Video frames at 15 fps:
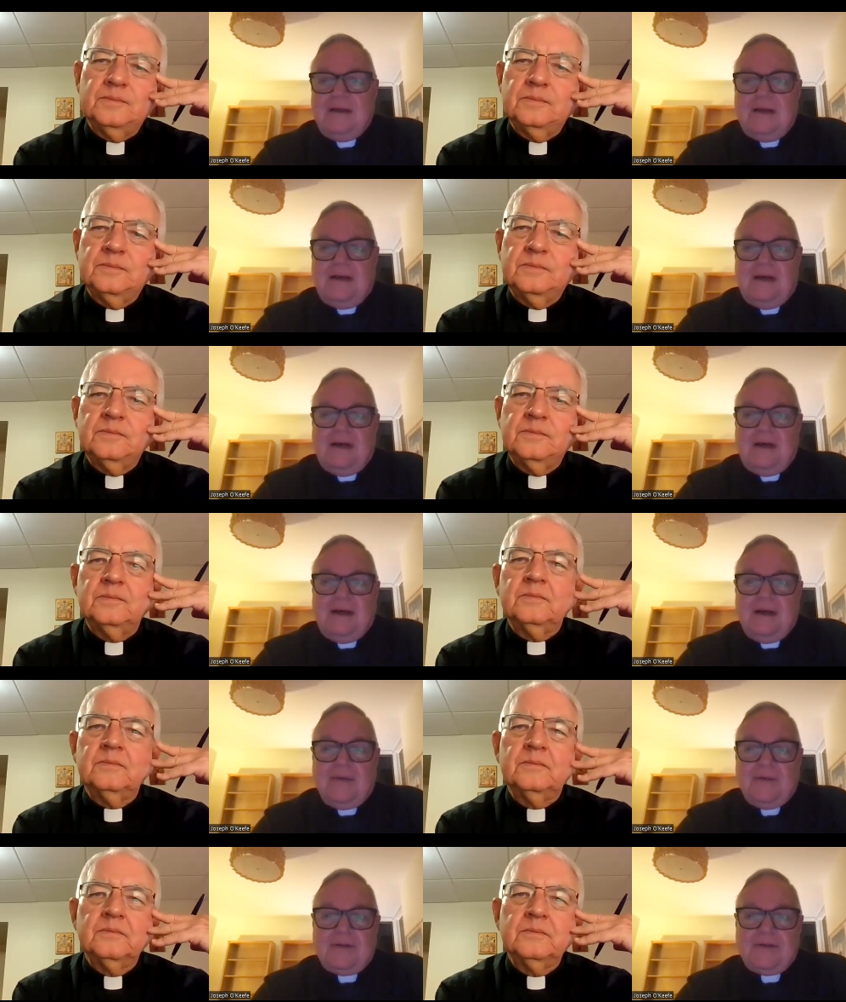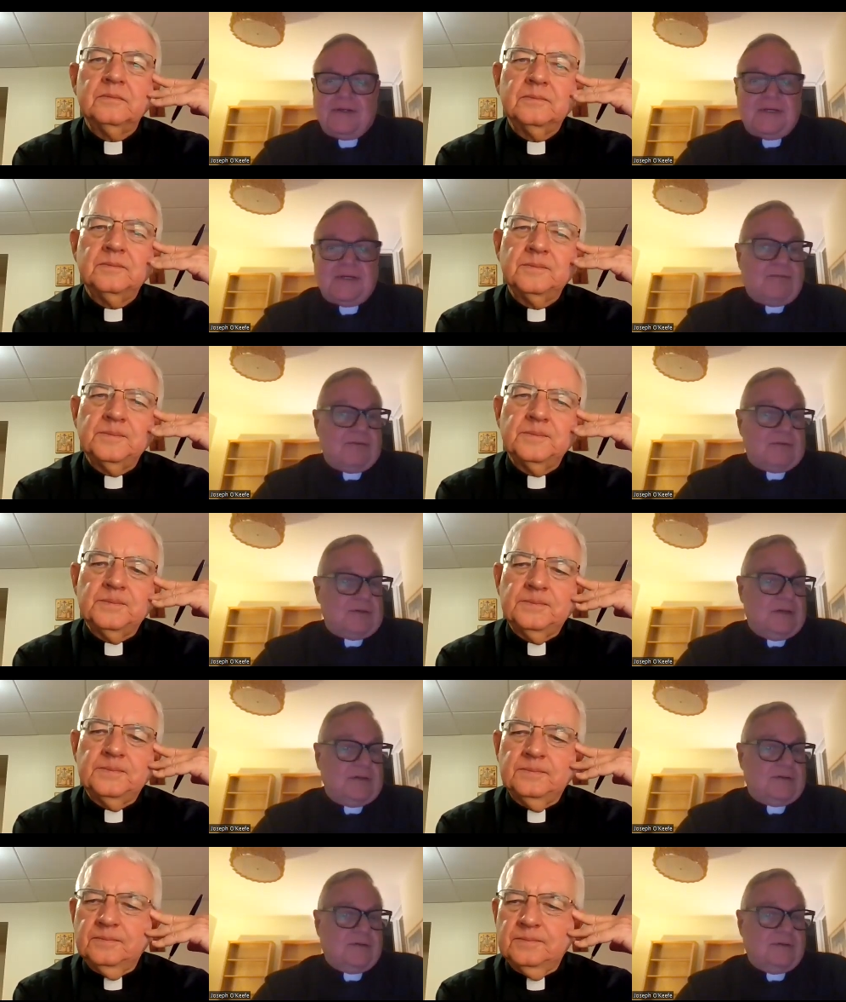Speaker 1: uh, I went to Cheverus
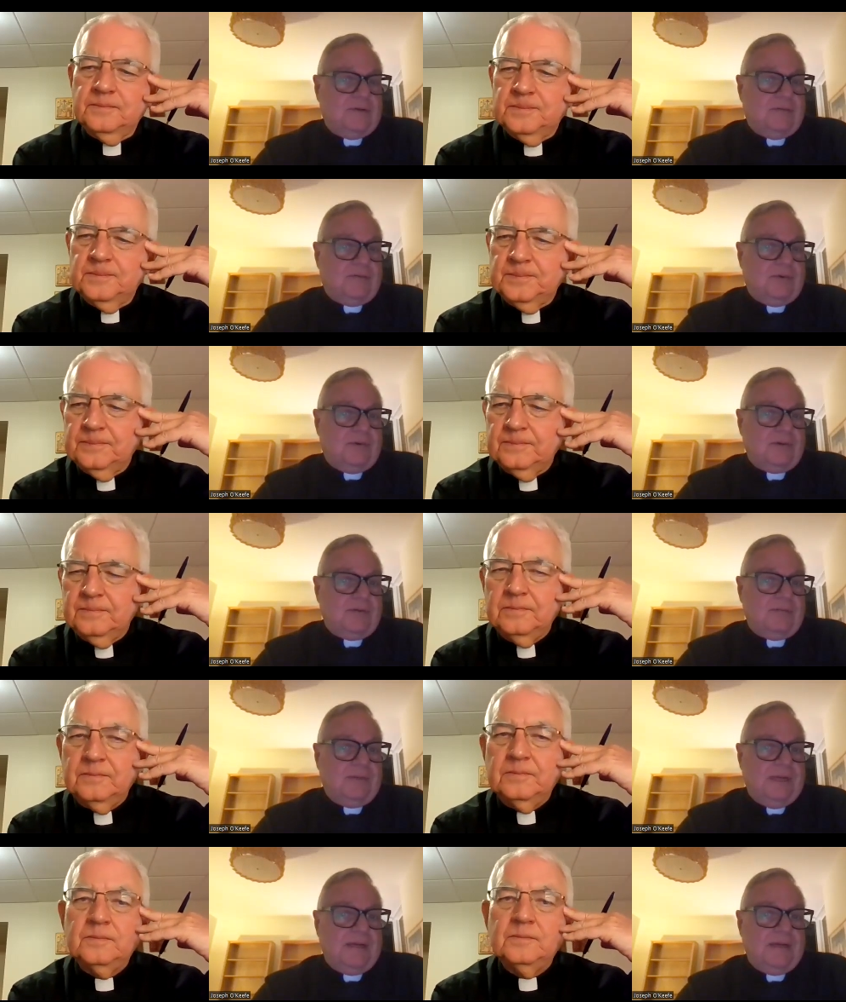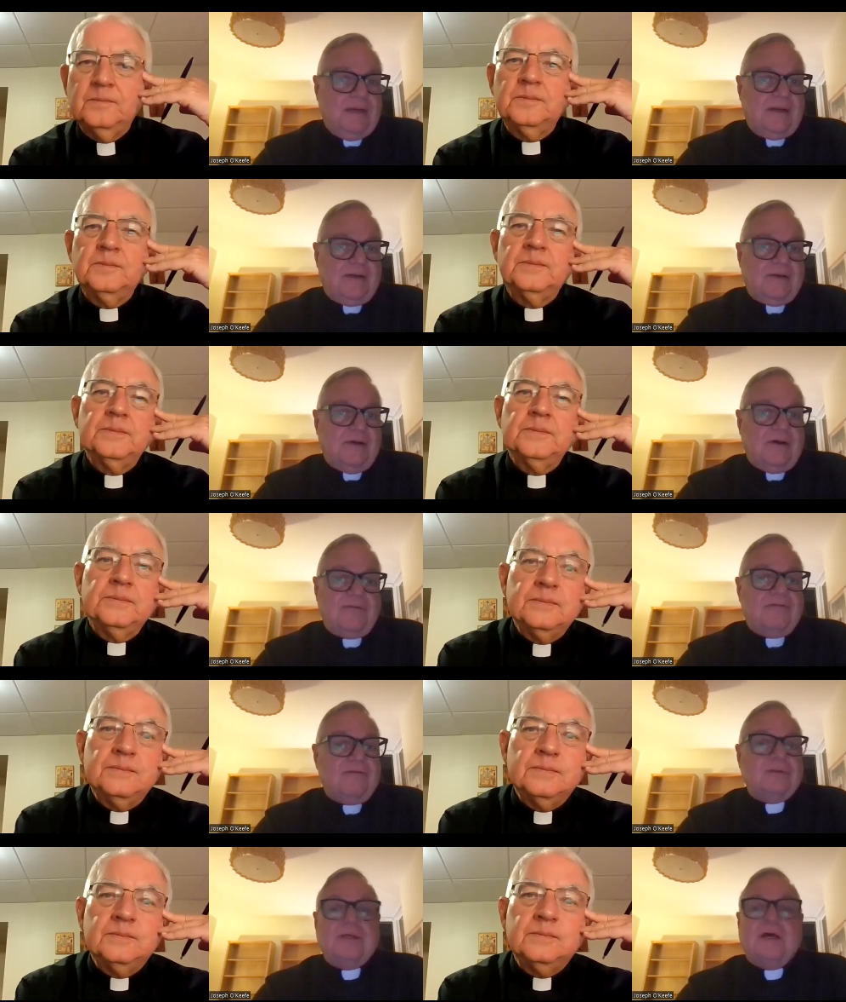High School in Portland, Maine, and taught
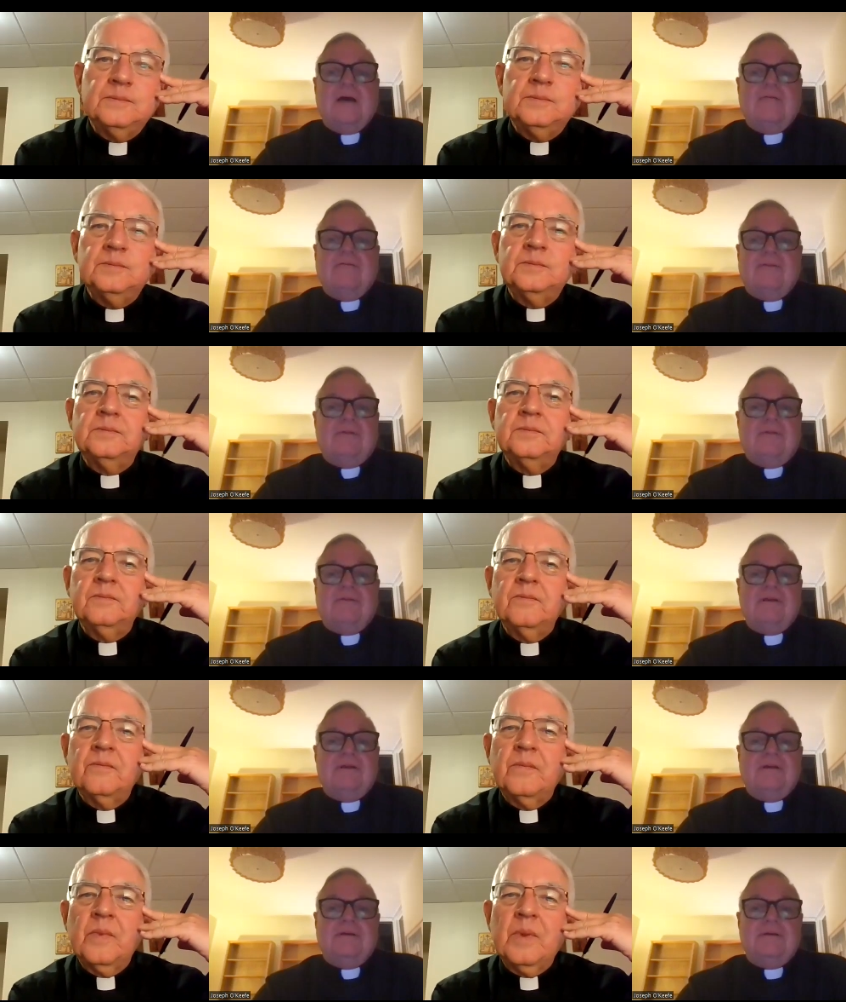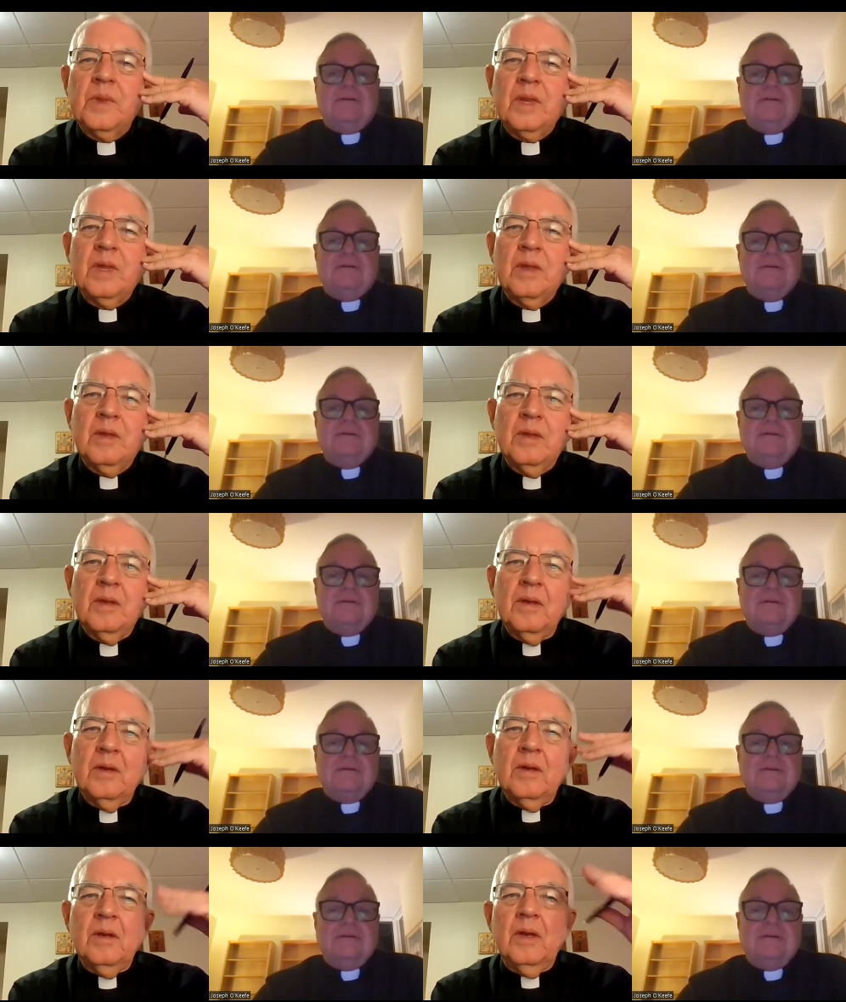full time for three years
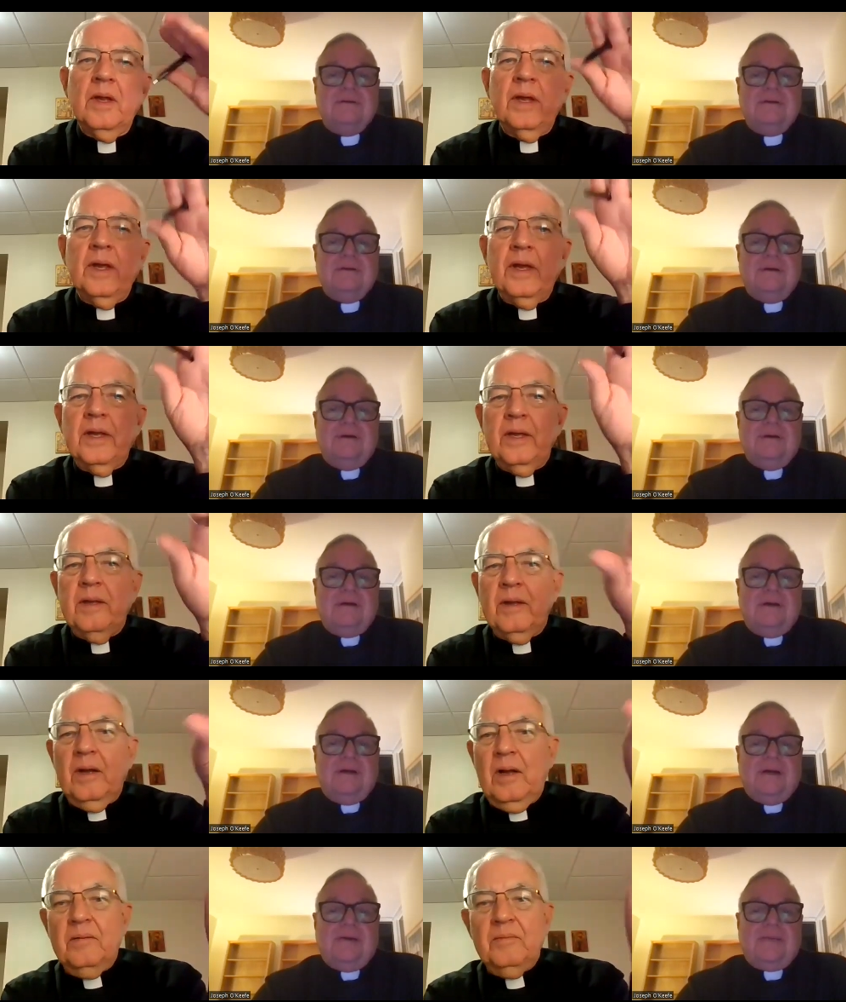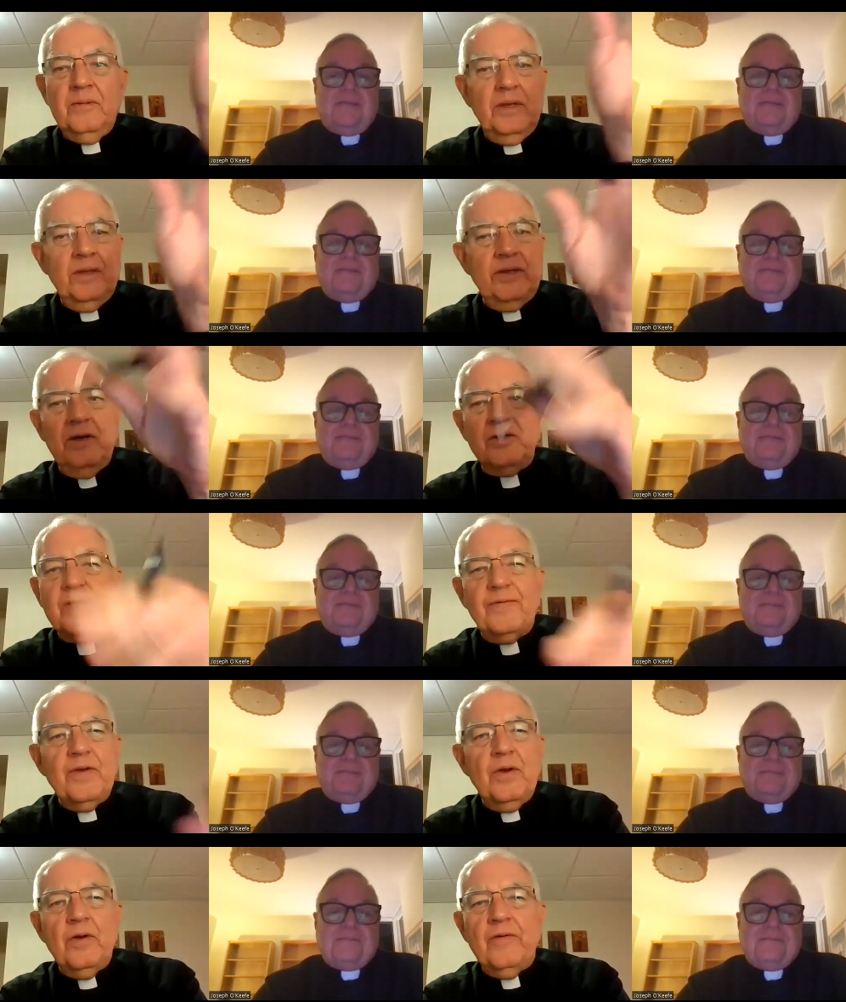
Speaker 2: uh,
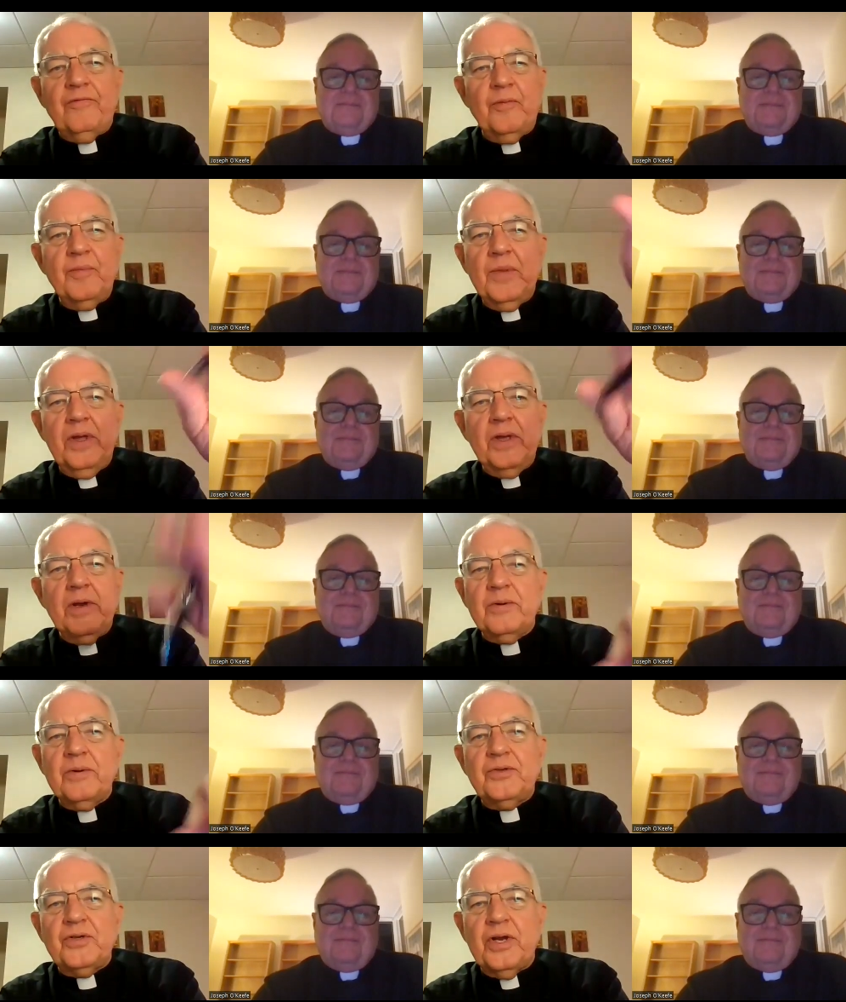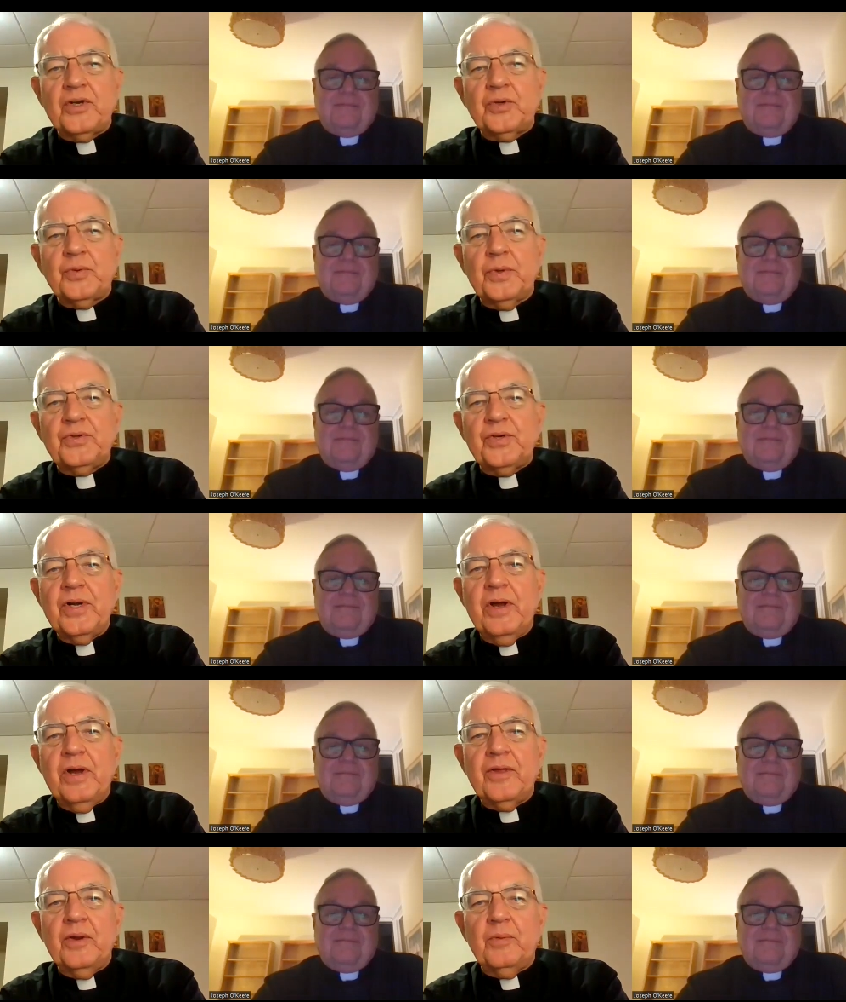those of you who are familiar with Jesuits,
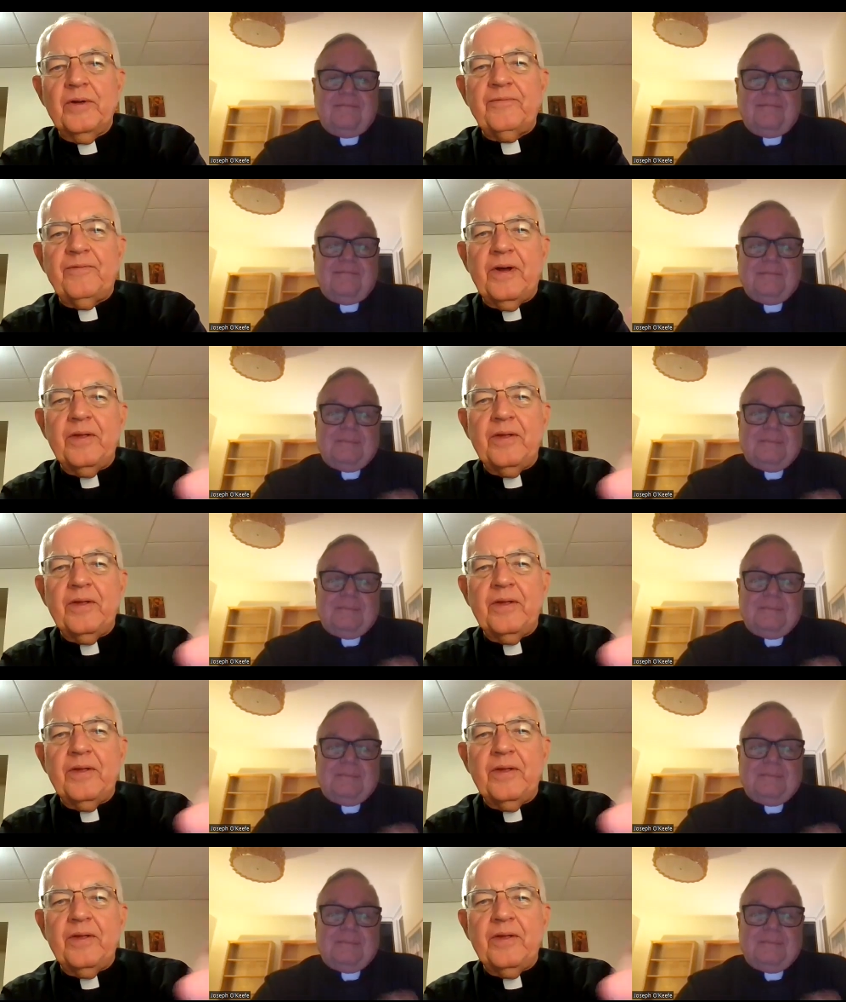you know that what